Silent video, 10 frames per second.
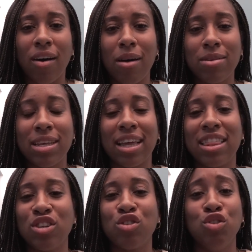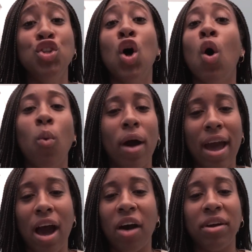I was like, there's no way
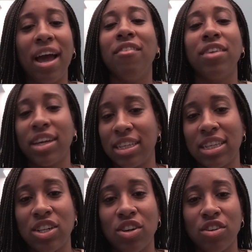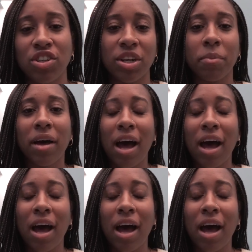I would ever get this internship.